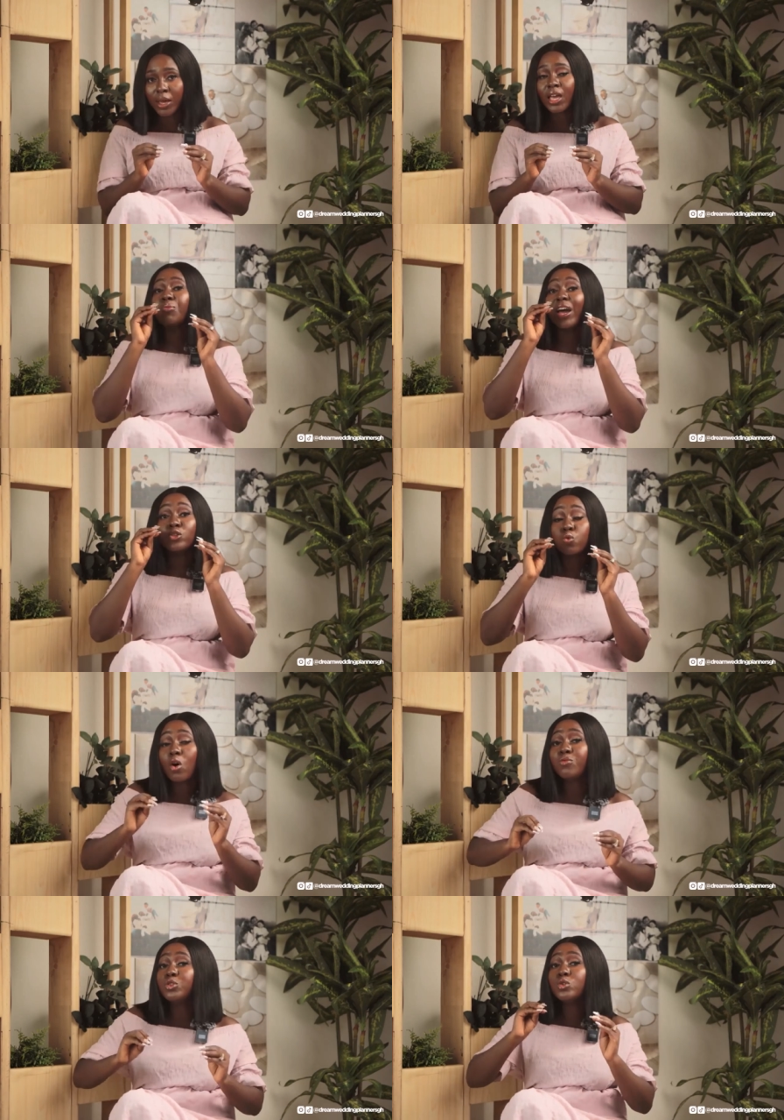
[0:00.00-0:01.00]
work, by
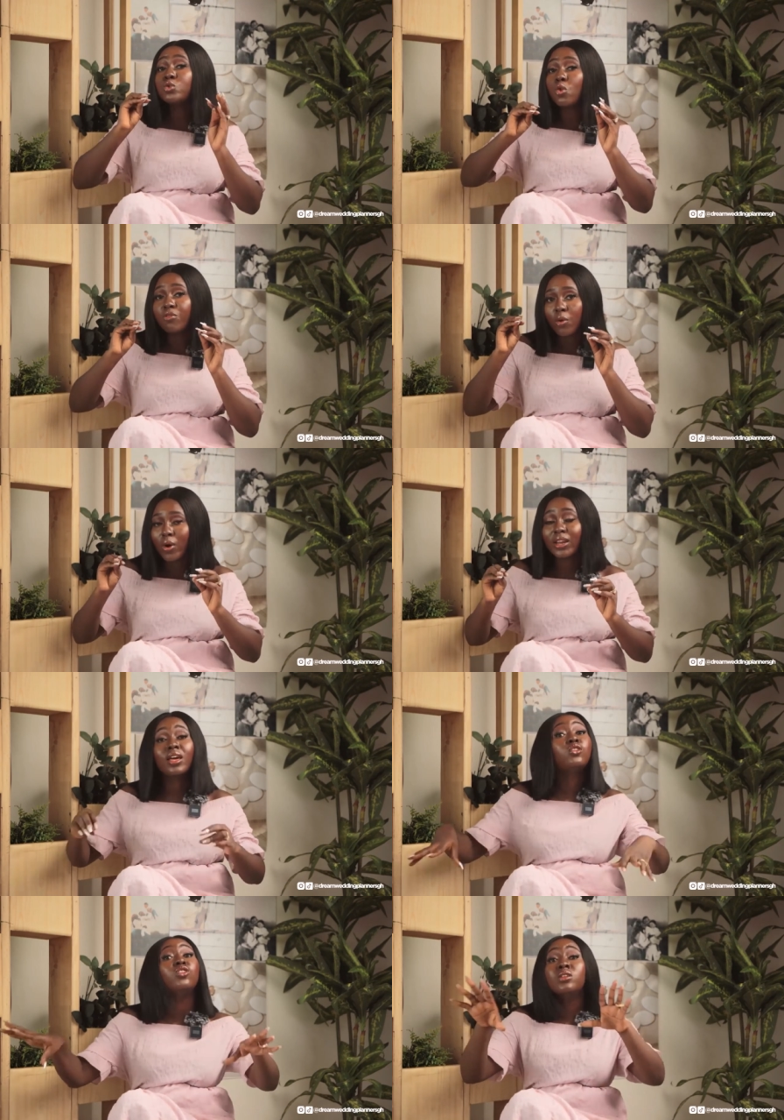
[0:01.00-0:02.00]
12, between 12 and 1,
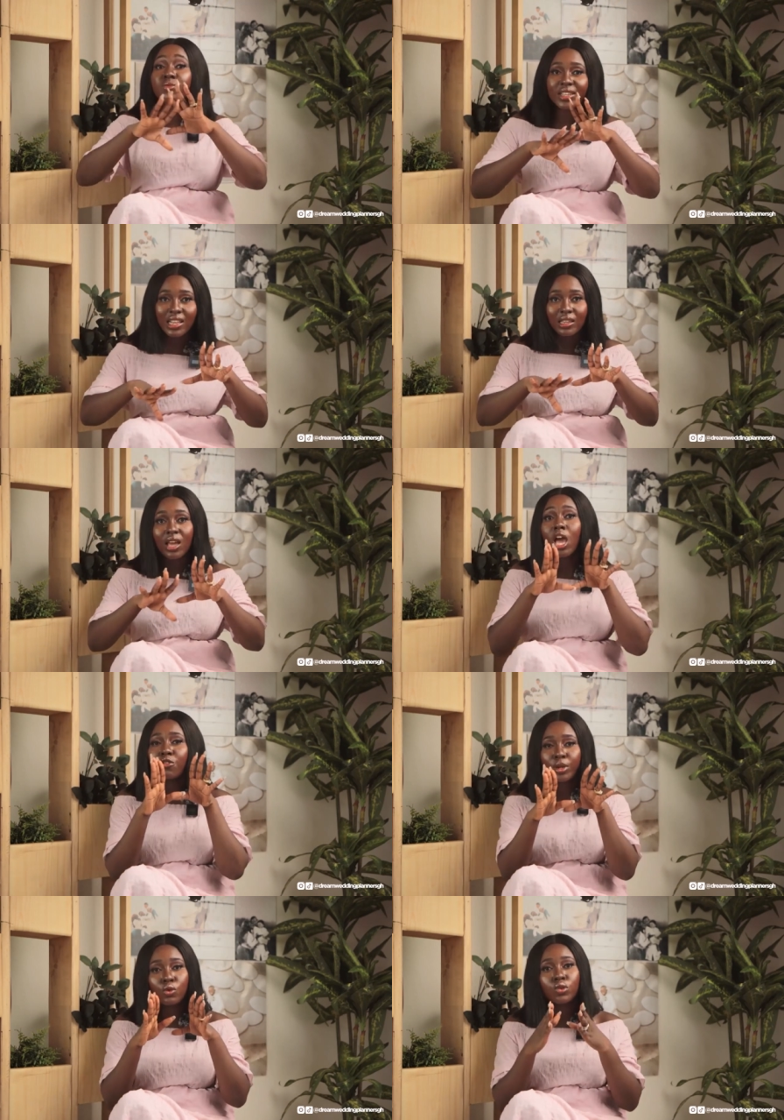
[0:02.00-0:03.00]
universally,
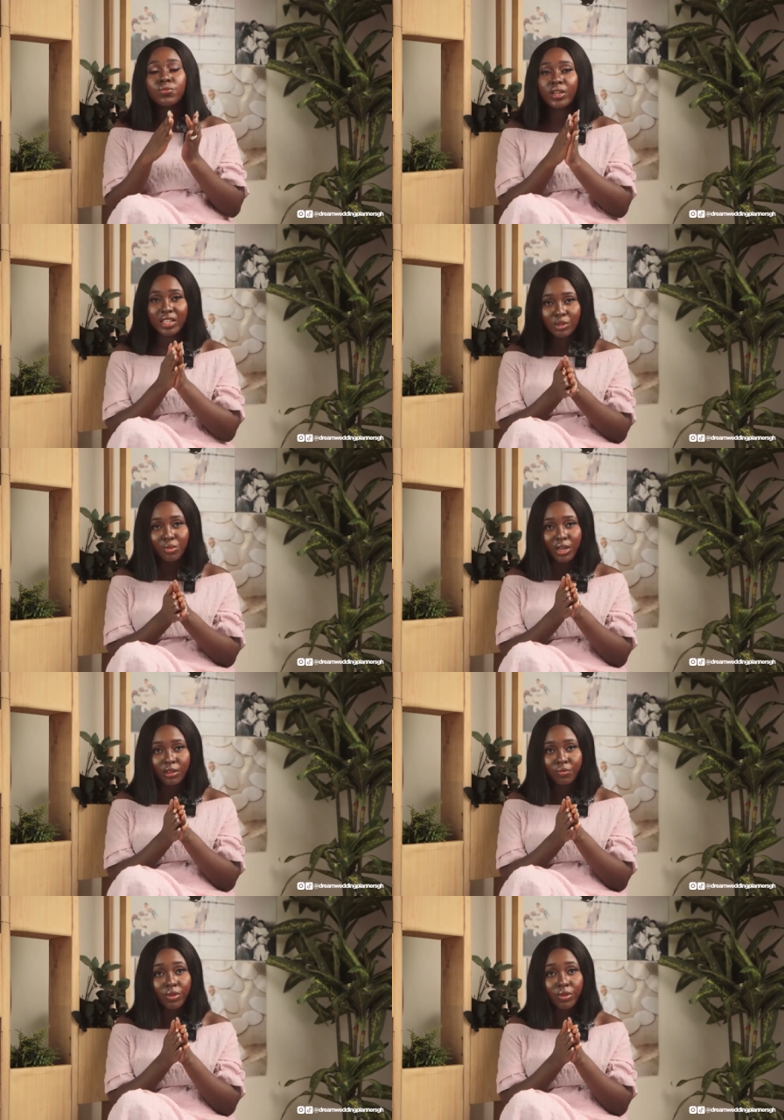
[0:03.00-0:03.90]
everybody goes for lunch break.